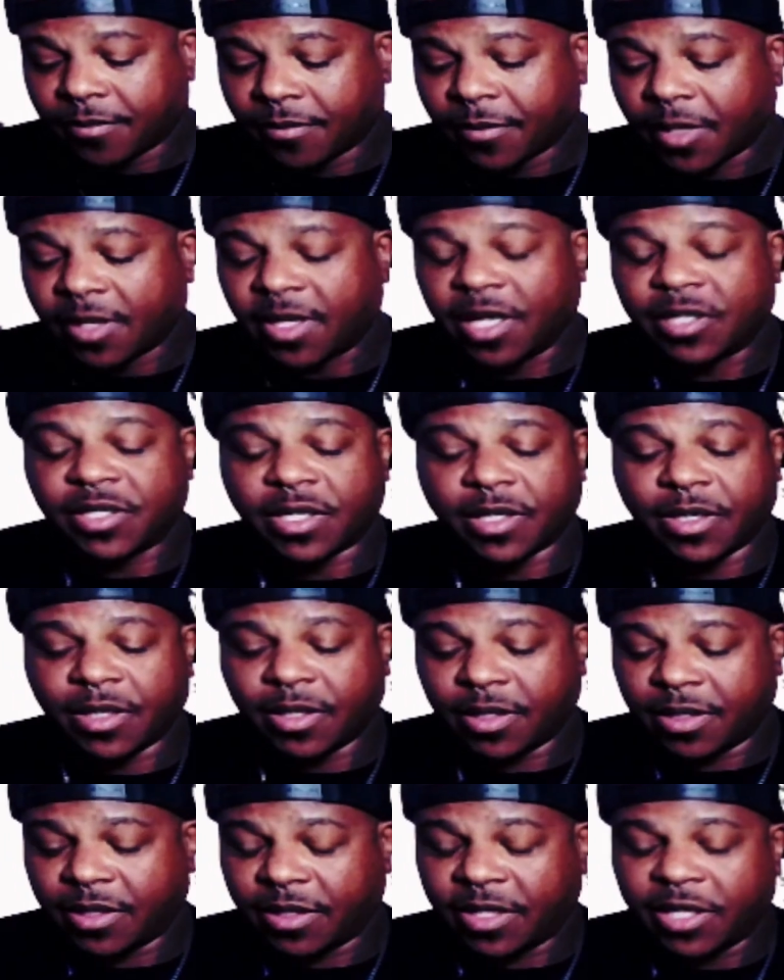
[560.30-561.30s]
These
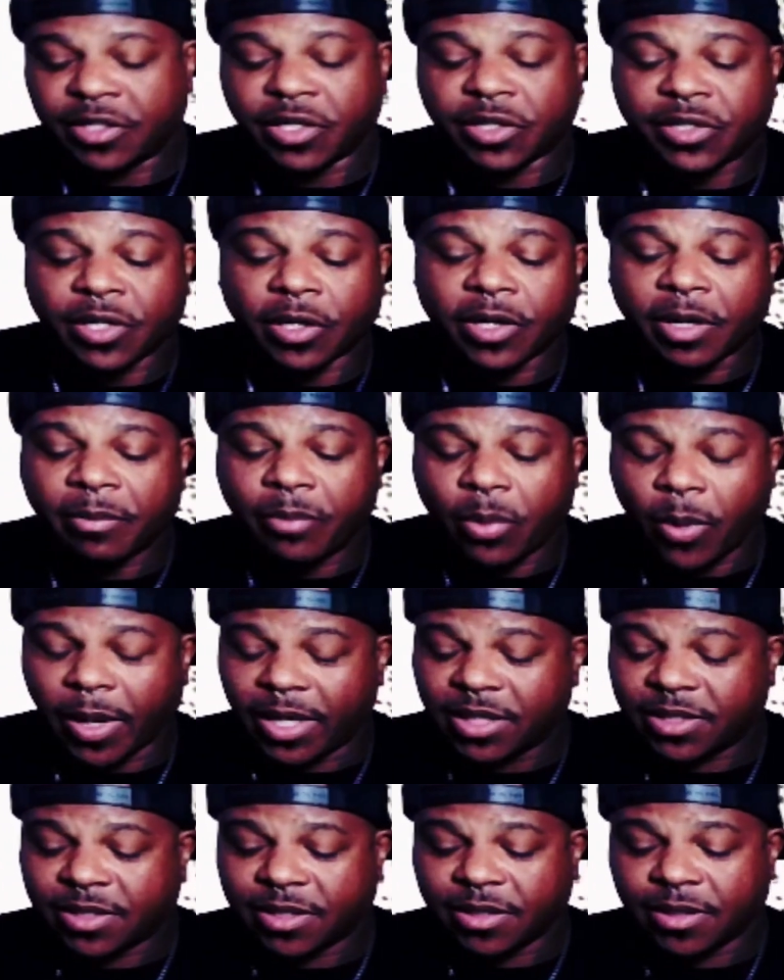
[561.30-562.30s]
are turning
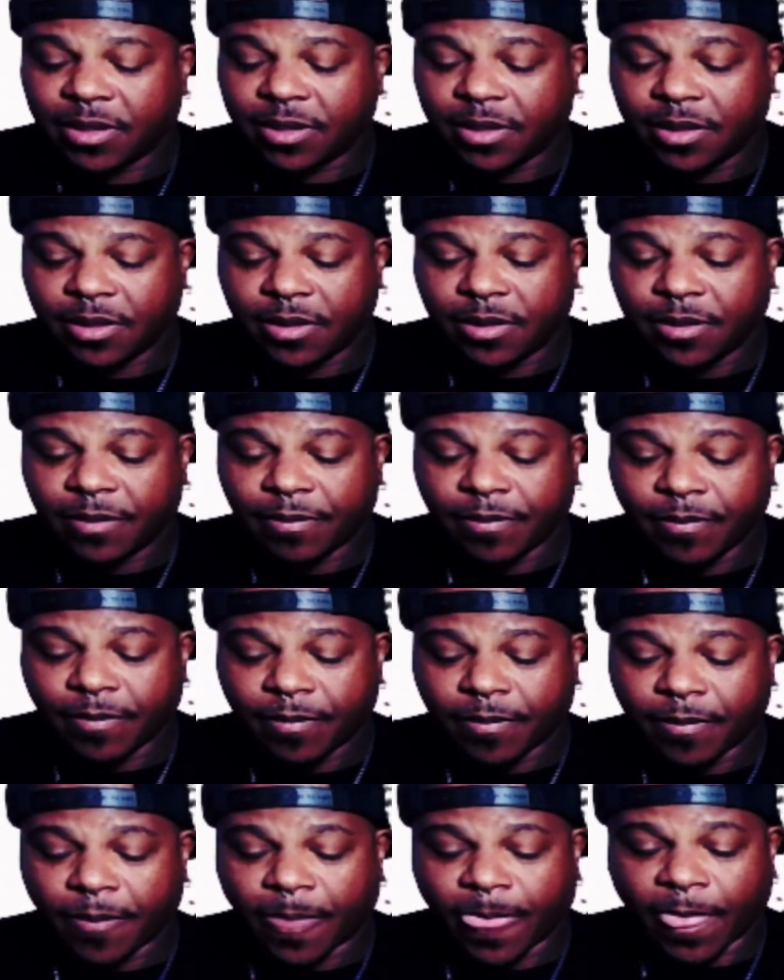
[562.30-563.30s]
points.
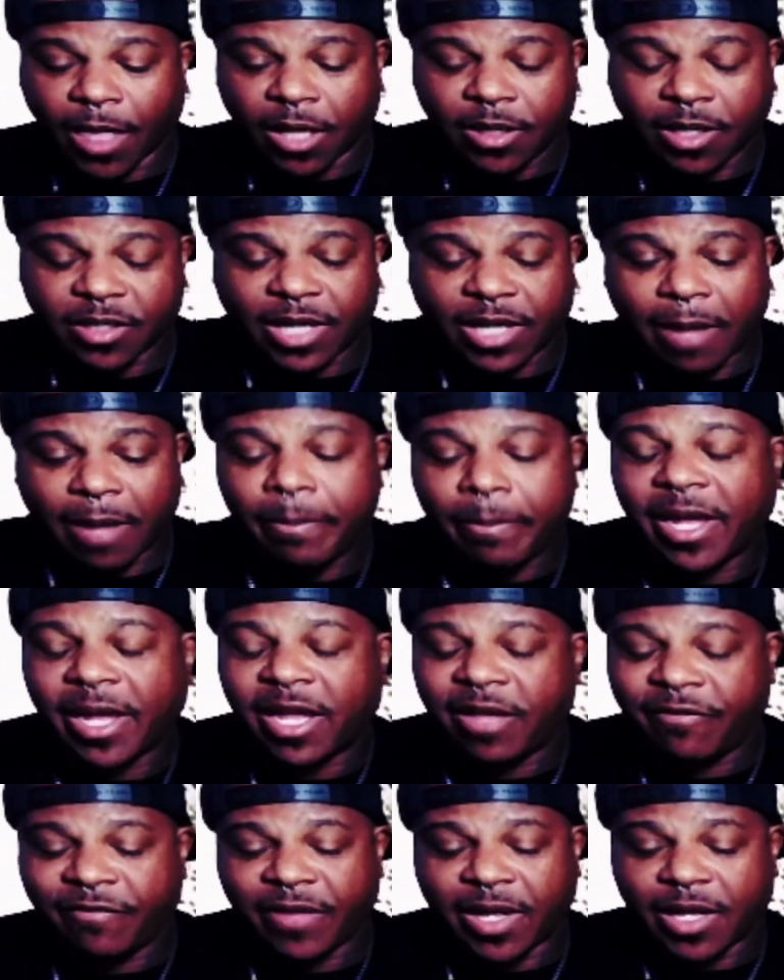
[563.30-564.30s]
These are like big
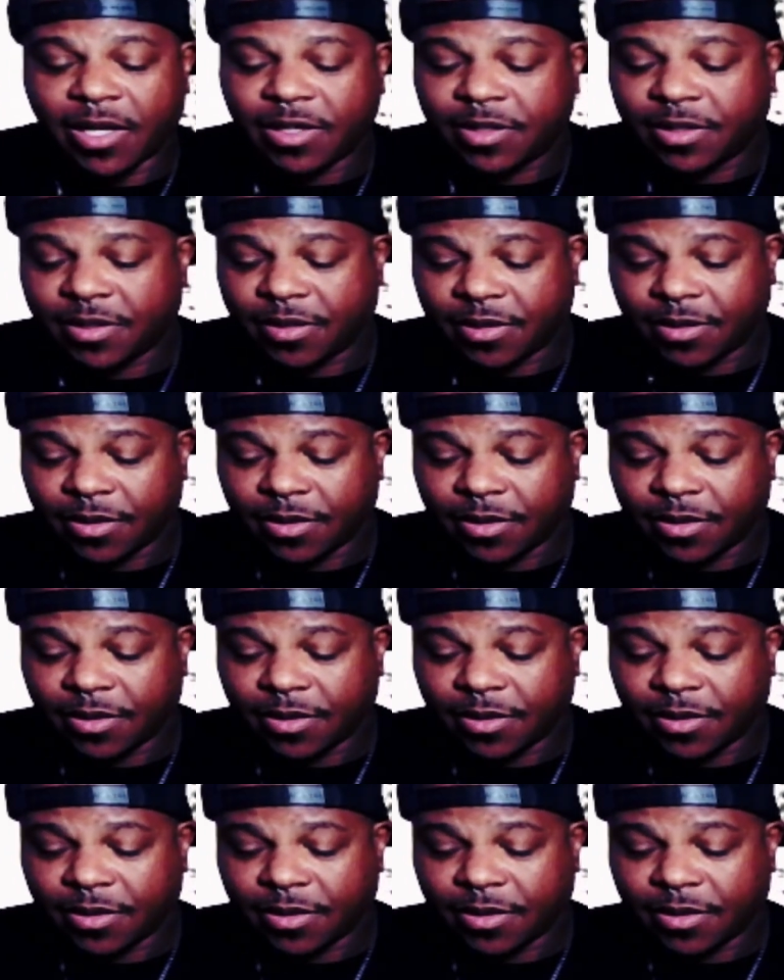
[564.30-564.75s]
events.